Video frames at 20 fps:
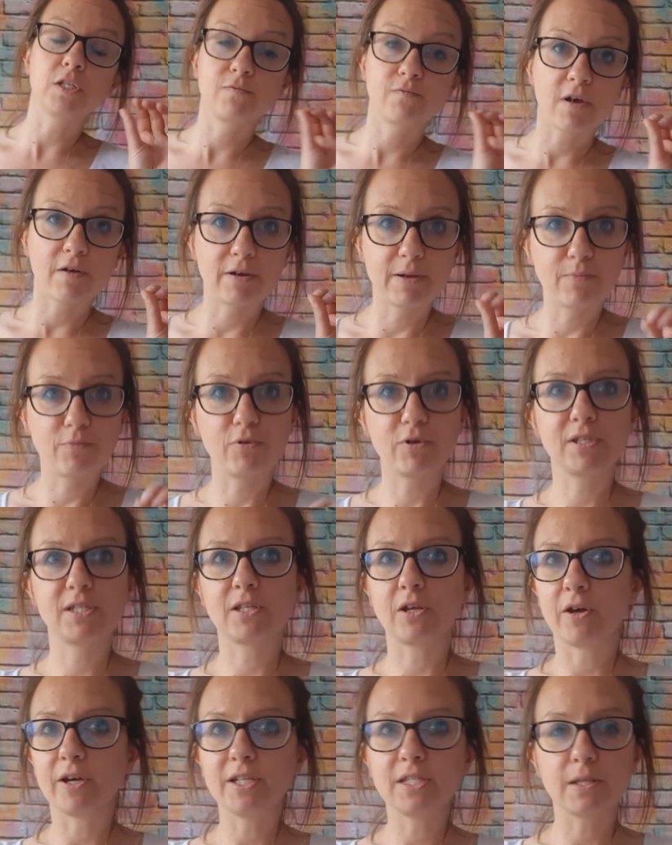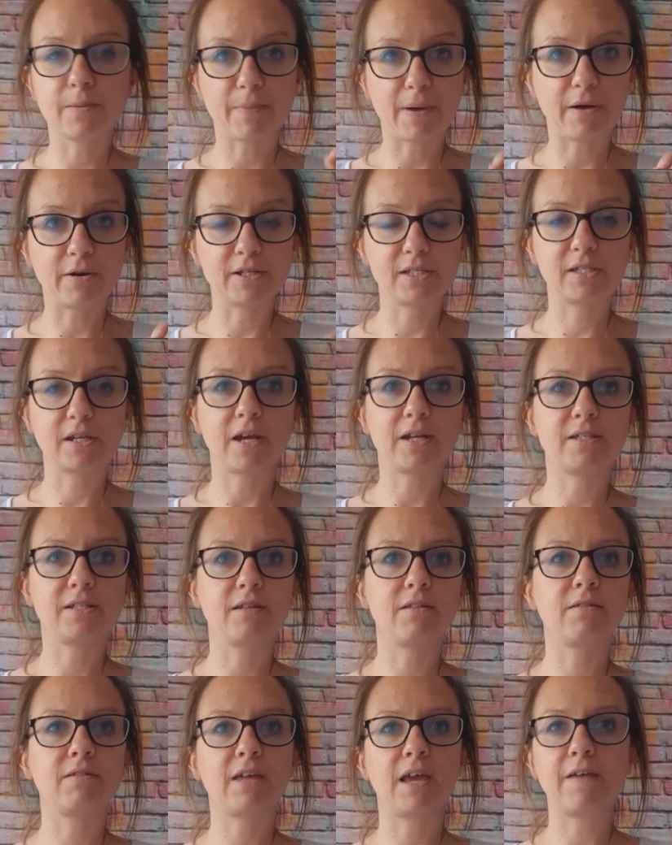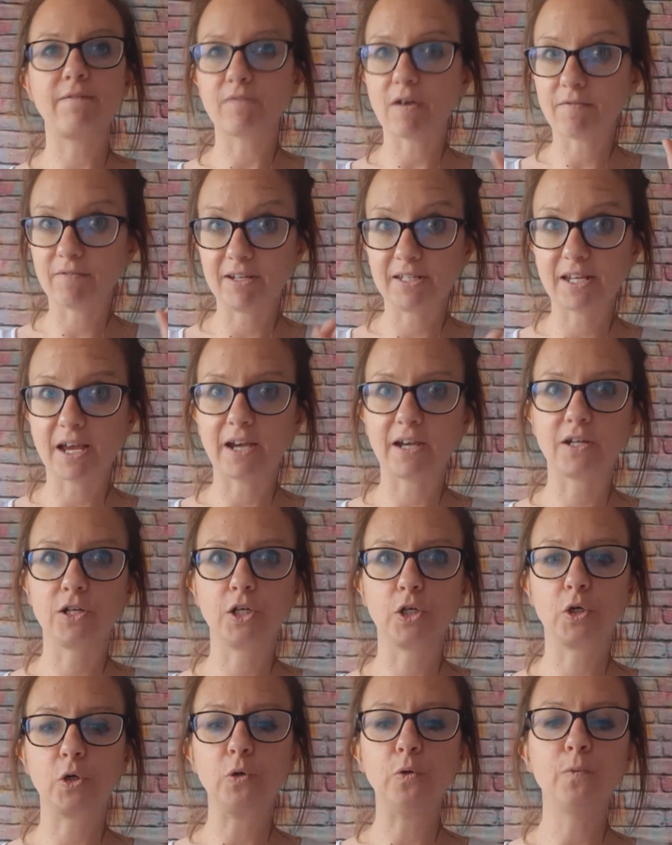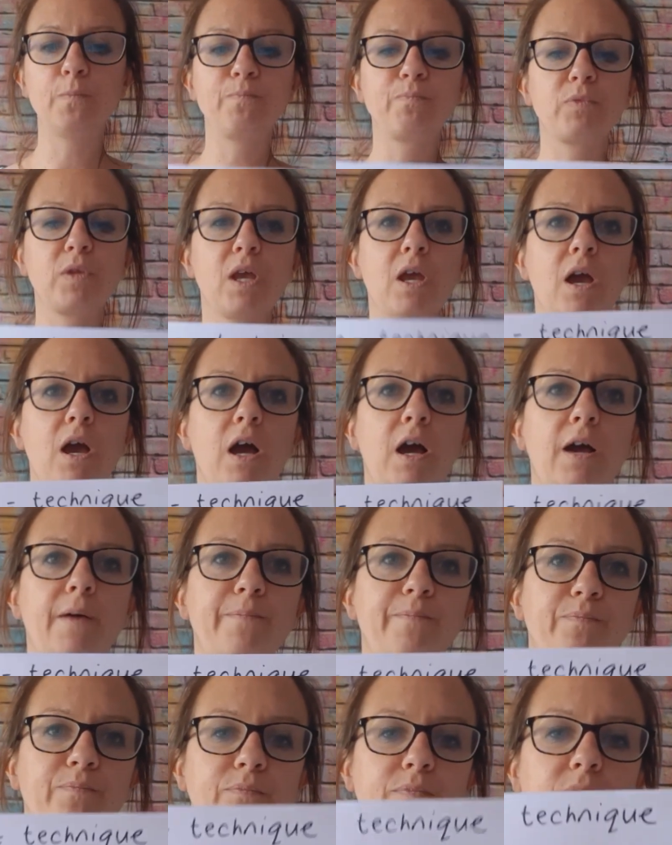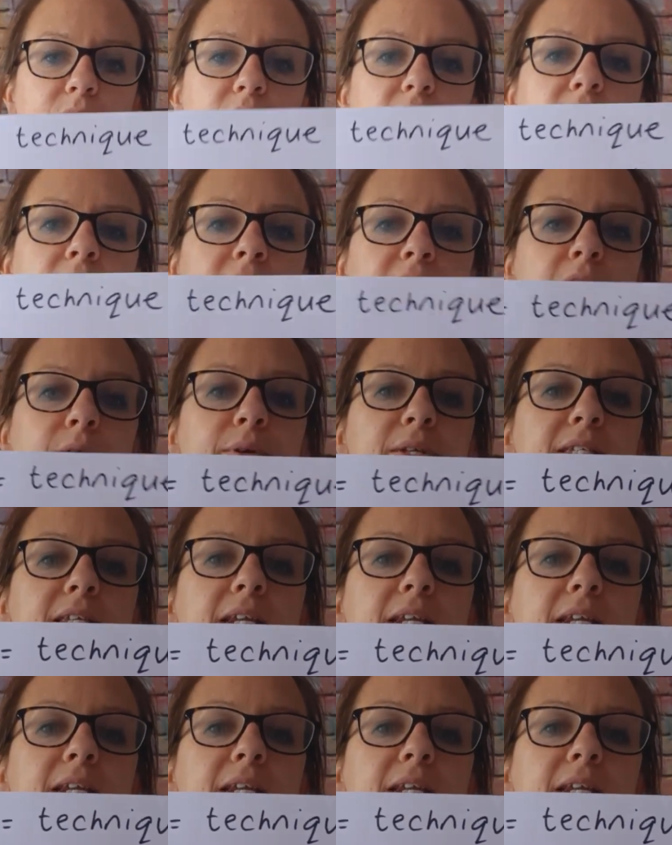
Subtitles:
very precise about a certain thing, very technical. So it's a